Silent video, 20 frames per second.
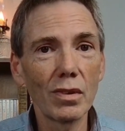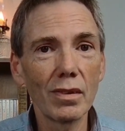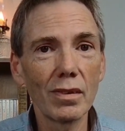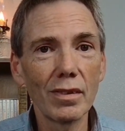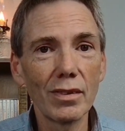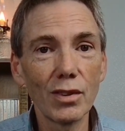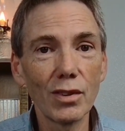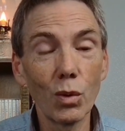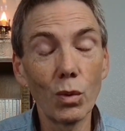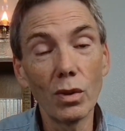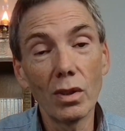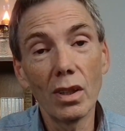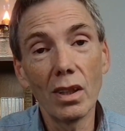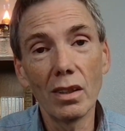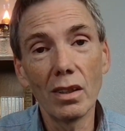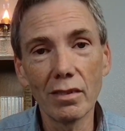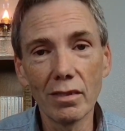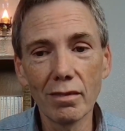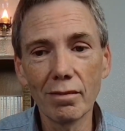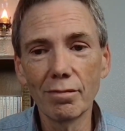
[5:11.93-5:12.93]
So it does.
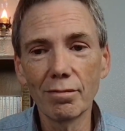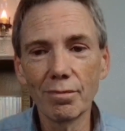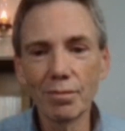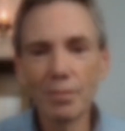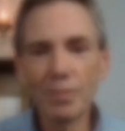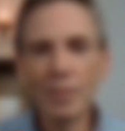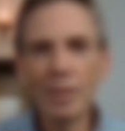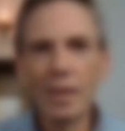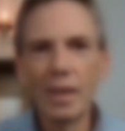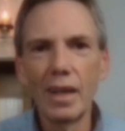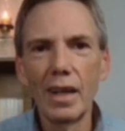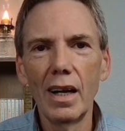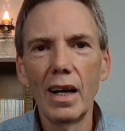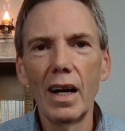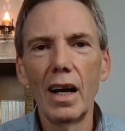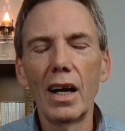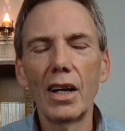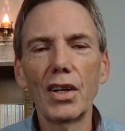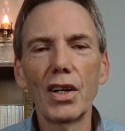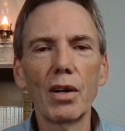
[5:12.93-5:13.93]

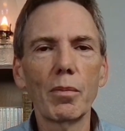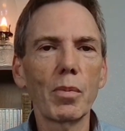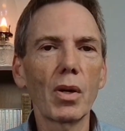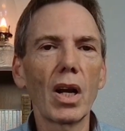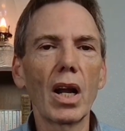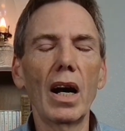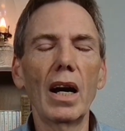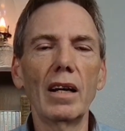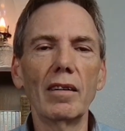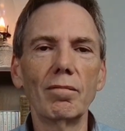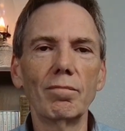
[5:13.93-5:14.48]
Number 9,